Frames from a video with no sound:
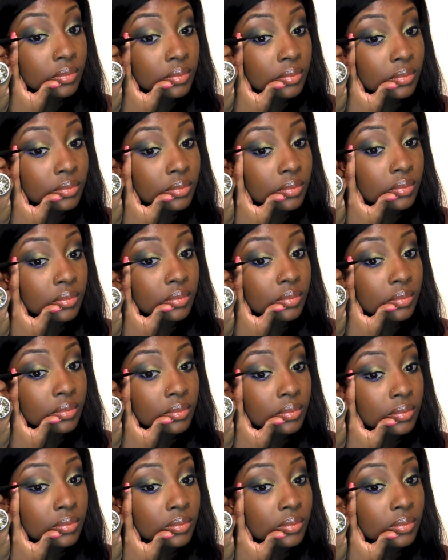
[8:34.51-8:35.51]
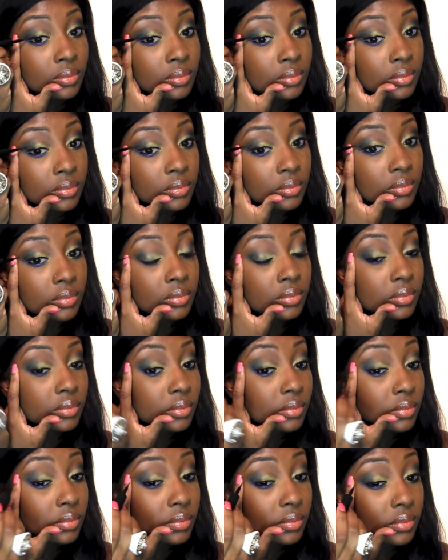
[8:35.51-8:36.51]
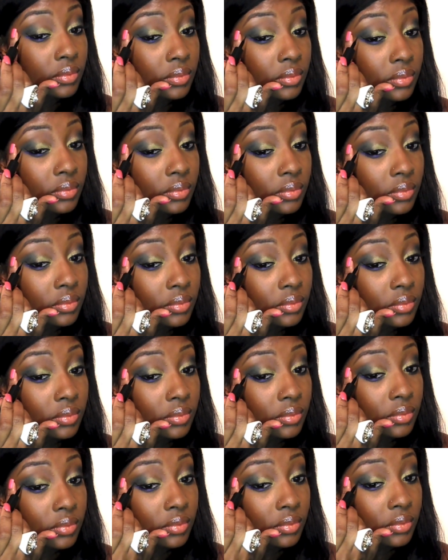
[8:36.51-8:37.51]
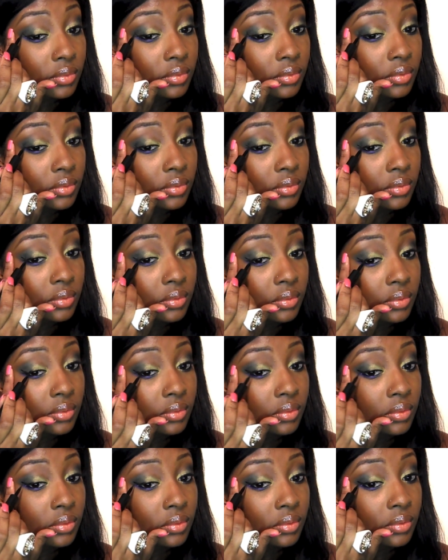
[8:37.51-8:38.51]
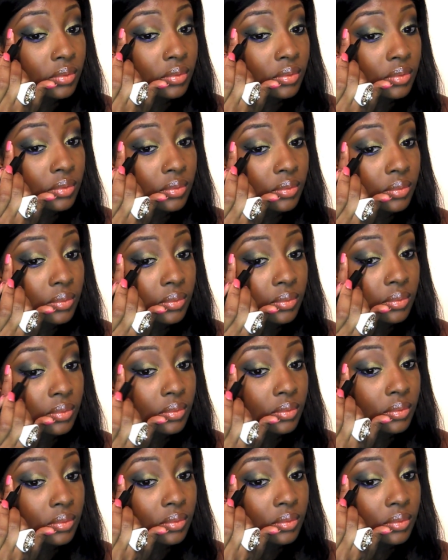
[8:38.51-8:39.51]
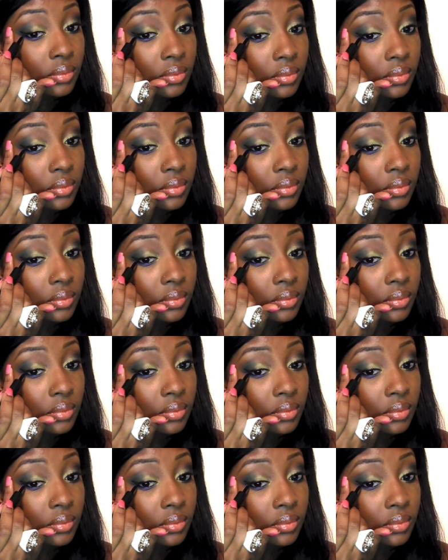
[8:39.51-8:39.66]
Nothing is said.